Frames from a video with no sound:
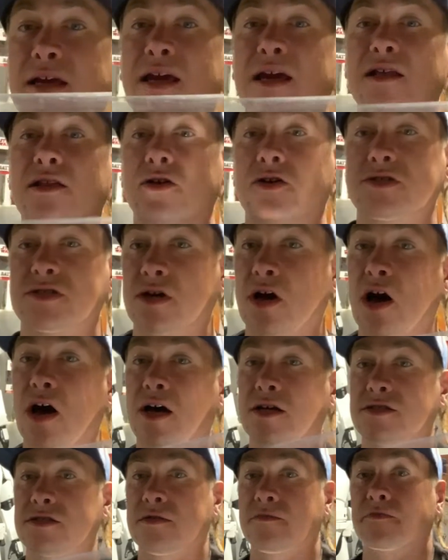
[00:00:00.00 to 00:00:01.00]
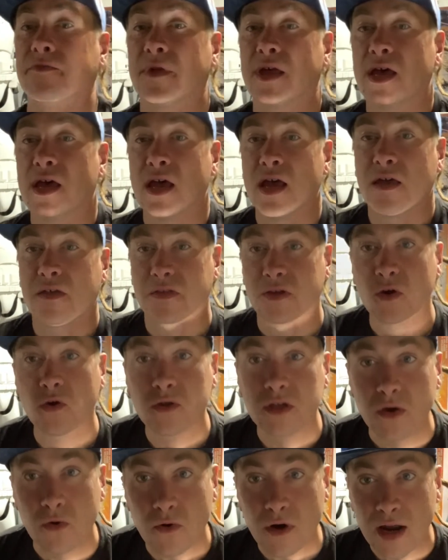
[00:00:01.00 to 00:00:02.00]
It looks awesome. The
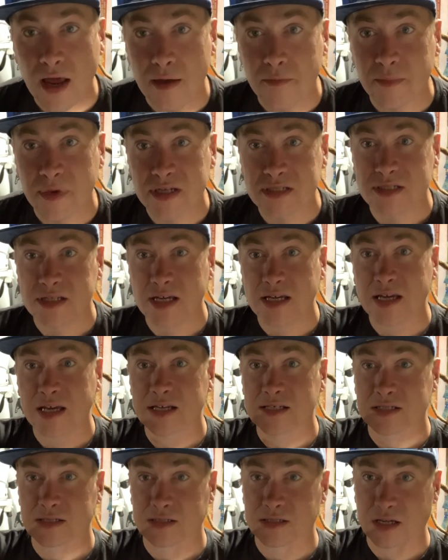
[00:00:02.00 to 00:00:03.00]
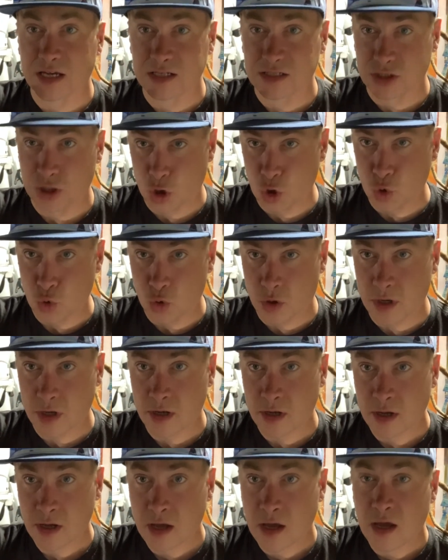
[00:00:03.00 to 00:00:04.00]
only one I'm missing is Luke.
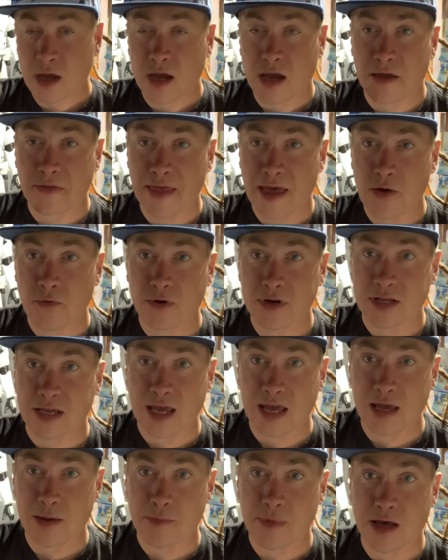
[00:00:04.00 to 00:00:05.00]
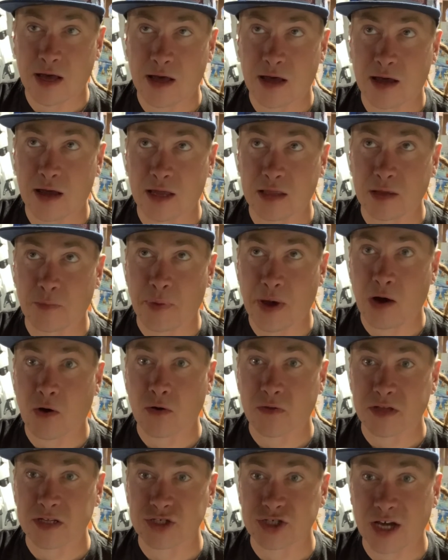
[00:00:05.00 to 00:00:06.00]
And that one came in the Power
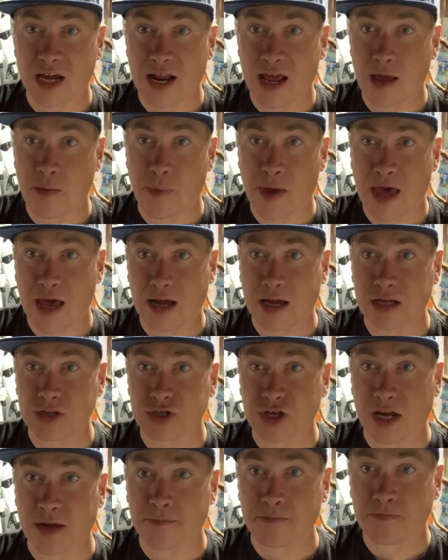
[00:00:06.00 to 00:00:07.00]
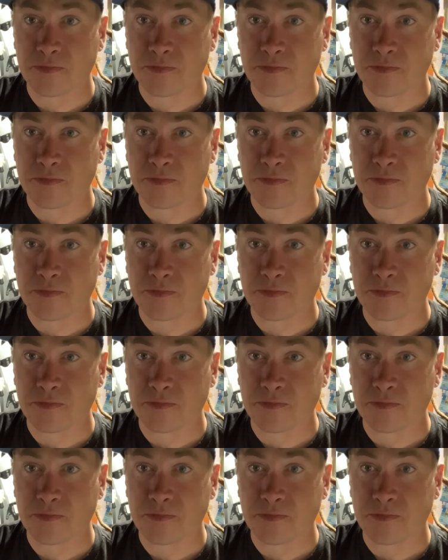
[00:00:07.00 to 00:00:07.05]
of the Jedi packaging.